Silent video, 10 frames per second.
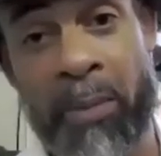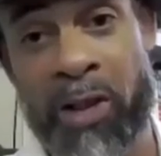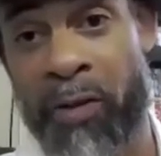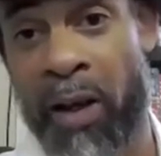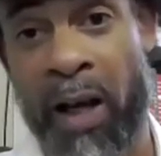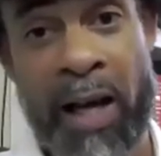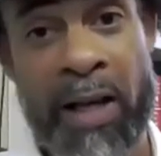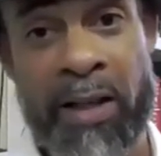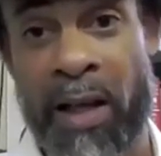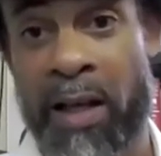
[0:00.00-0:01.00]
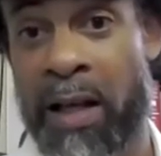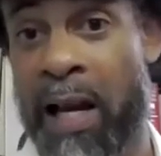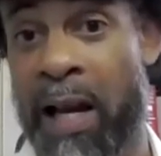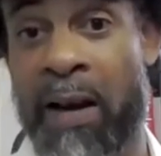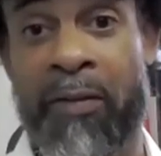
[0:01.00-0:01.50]
for clients that
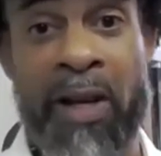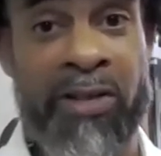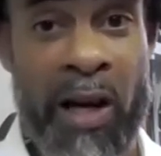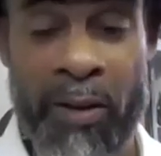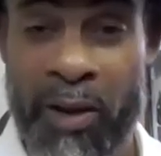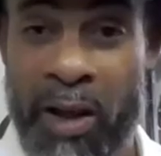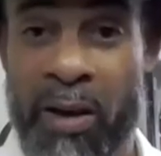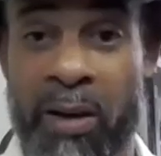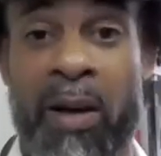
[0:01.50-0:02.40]
have things out there,